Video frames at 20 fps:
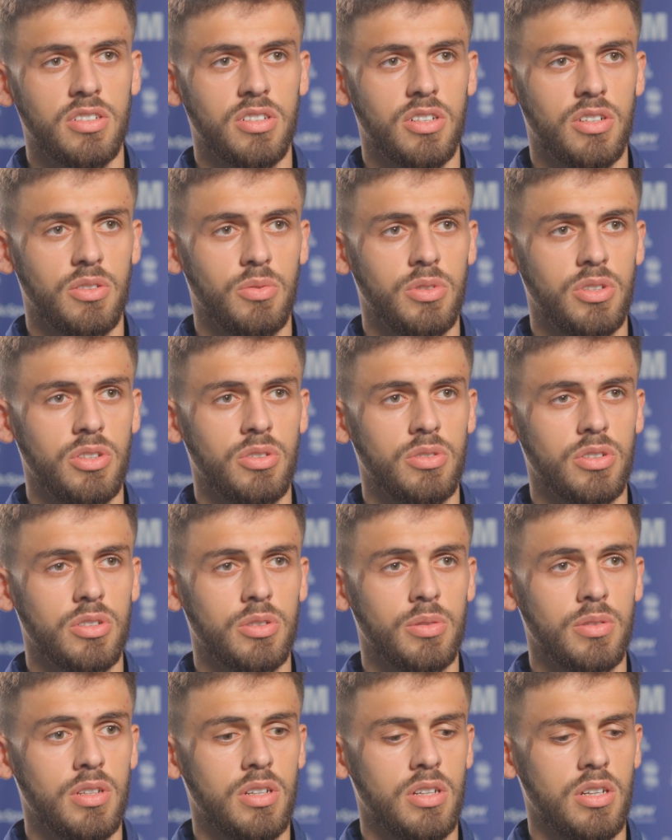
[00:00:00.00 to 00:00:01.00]
so we knew
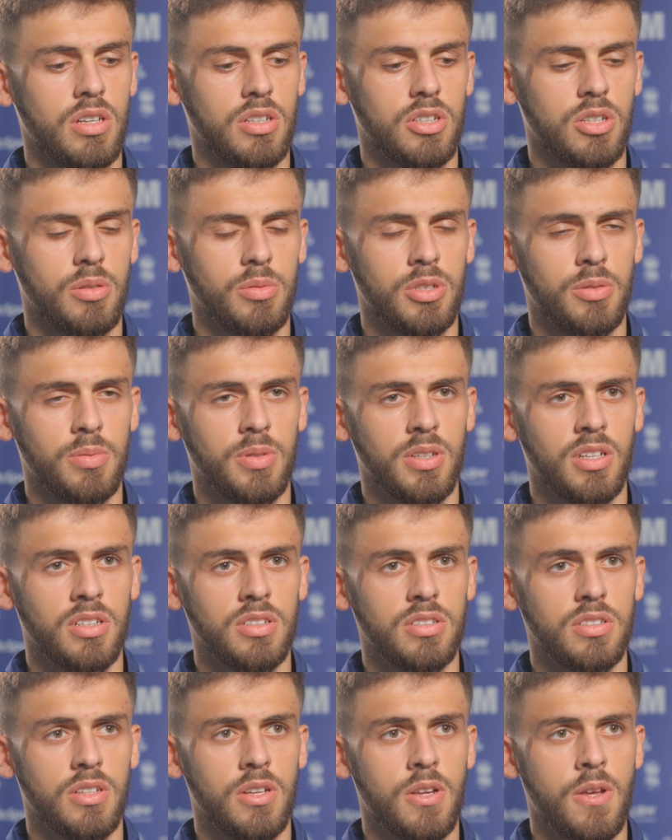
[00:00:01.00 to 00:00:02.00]
it coming up
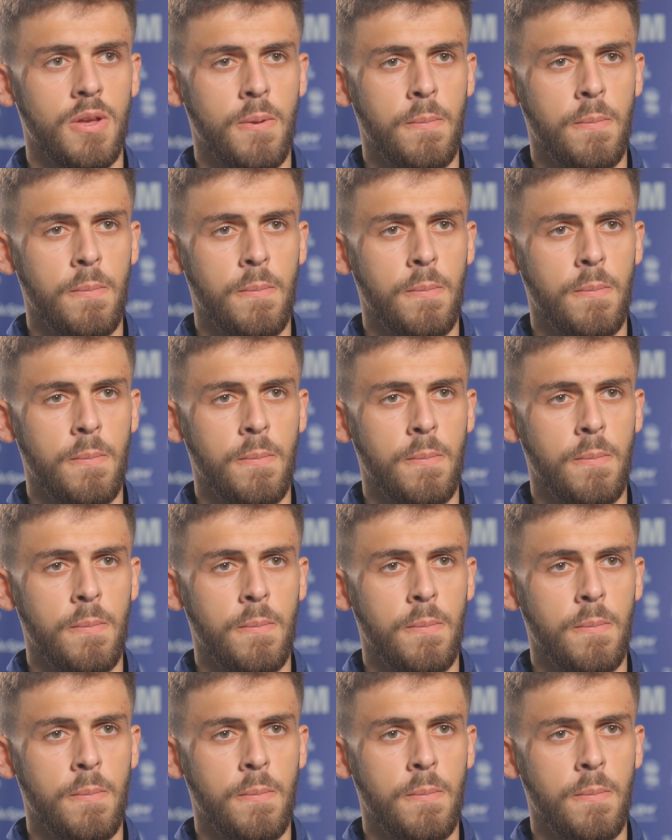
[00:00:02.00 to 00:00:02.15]
against.